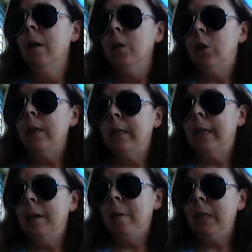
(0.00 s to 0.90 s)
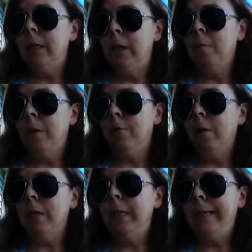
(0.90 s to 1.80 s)
Just then my stomach
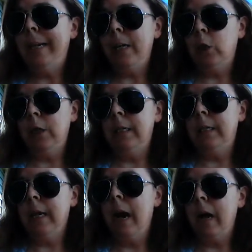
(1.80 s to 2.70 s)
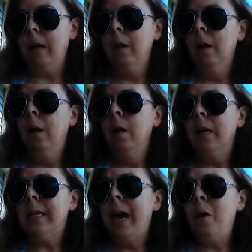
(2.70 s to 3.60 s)
felt sickish inside,
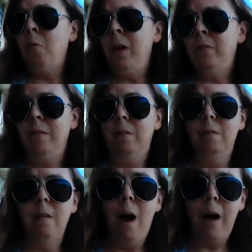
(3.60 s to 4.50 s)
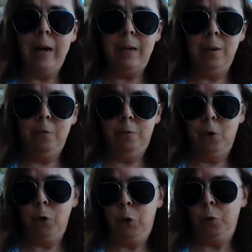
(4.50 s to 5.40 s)
'cause I don't even like
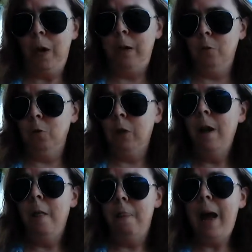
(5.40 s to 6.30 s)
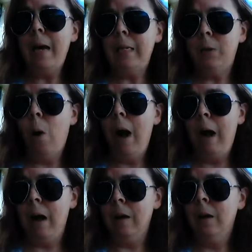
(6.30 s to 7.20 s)
first graders. That's
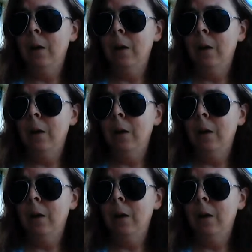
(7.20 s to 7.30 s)
why.